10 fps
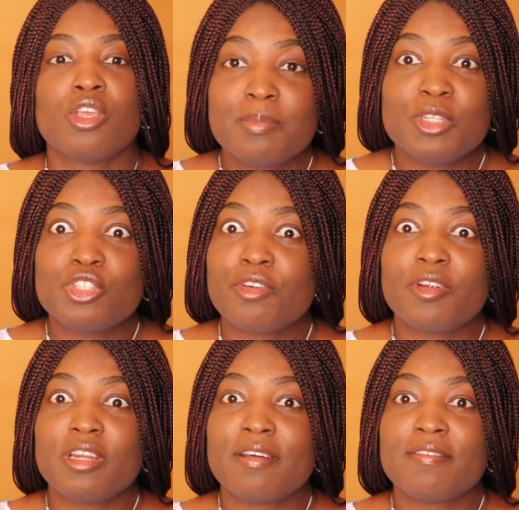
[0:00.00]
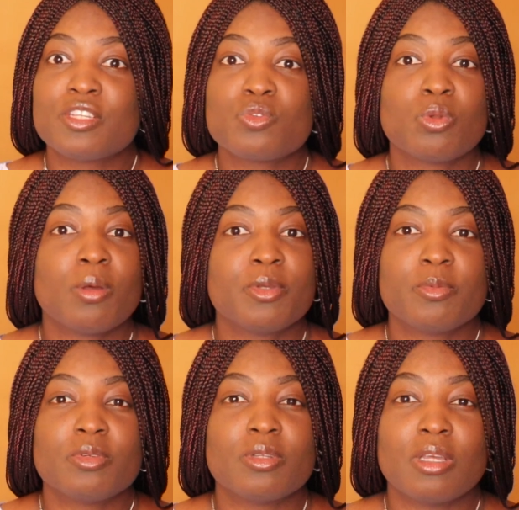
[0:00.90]
the Ministry of Foreign Affairs will not be
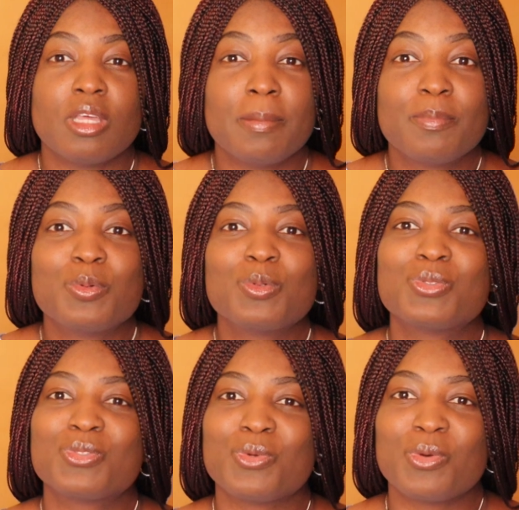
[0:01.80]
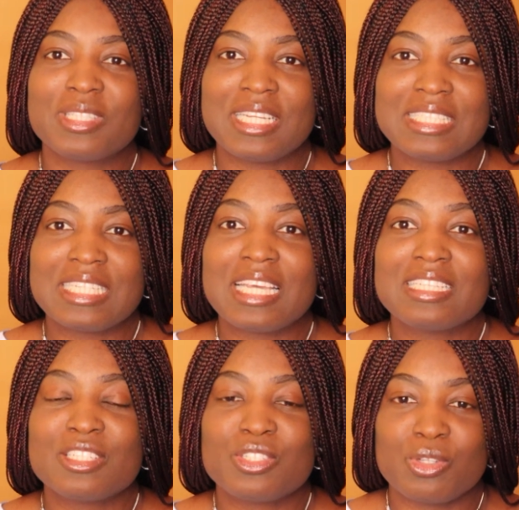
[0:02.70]
able to
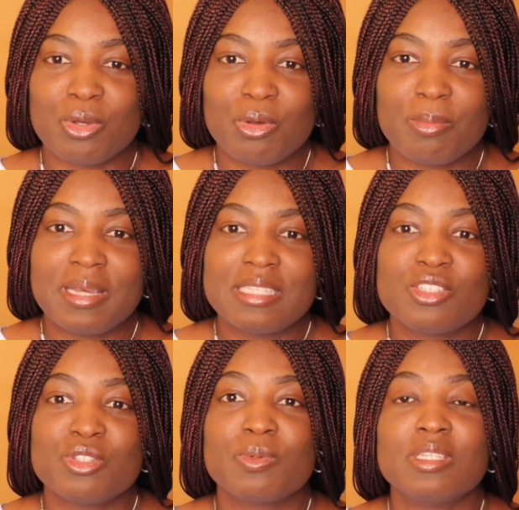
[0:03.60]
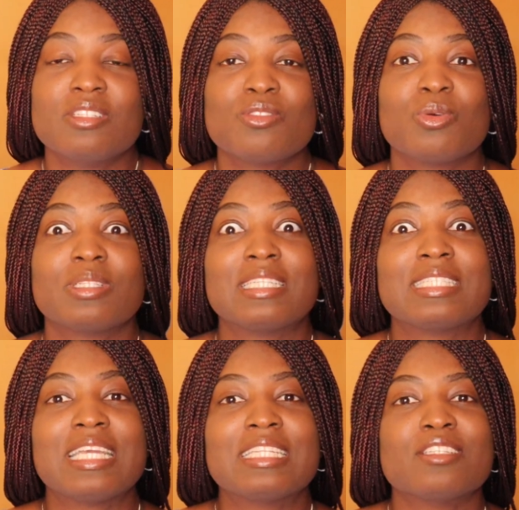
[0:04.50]
authenticate this document. You will need to
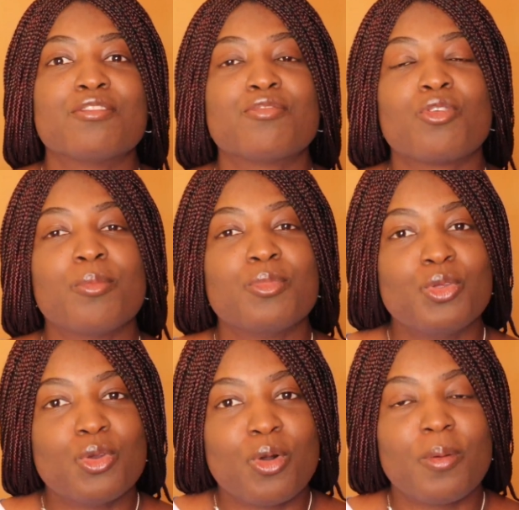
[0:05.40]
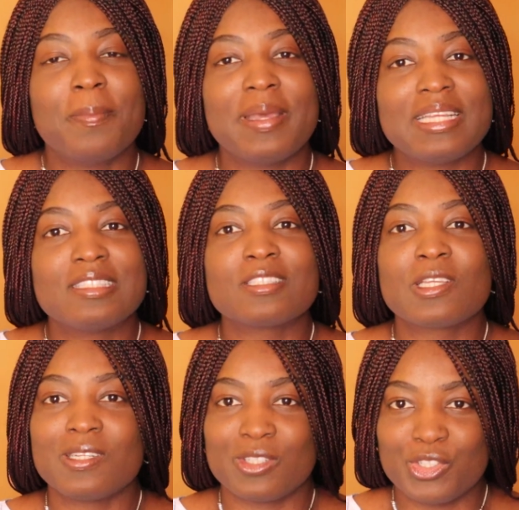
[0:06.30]
authenticate it from your
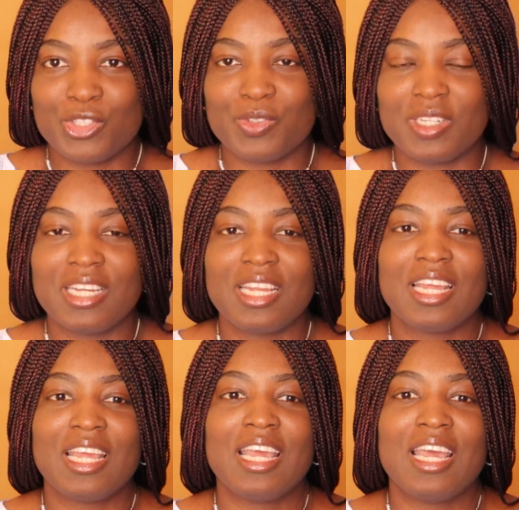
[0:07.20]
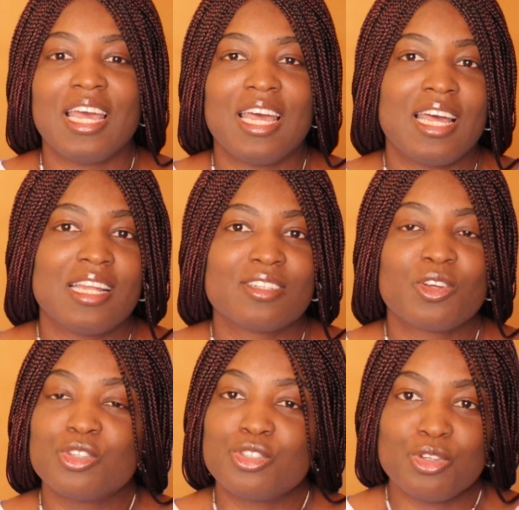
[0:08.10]
birth country
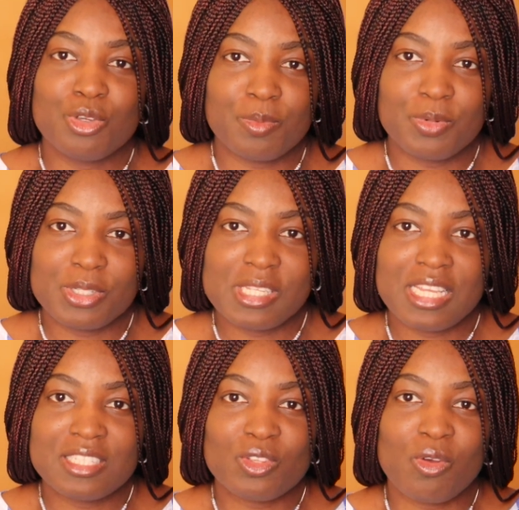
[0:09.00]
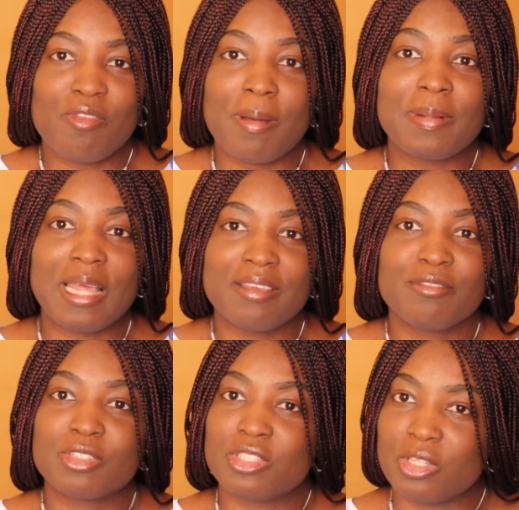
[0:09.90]
and continue your process of
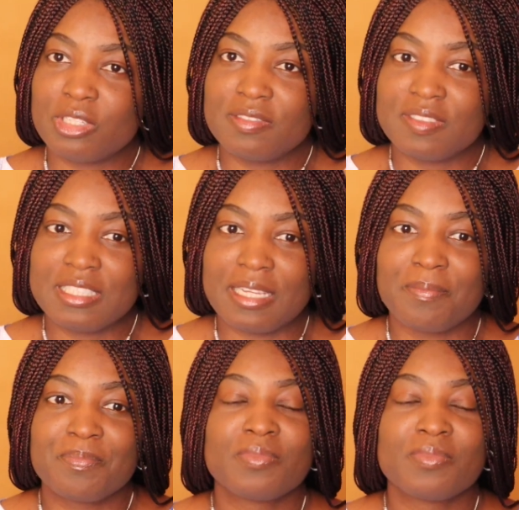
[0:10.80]
applying for study visa.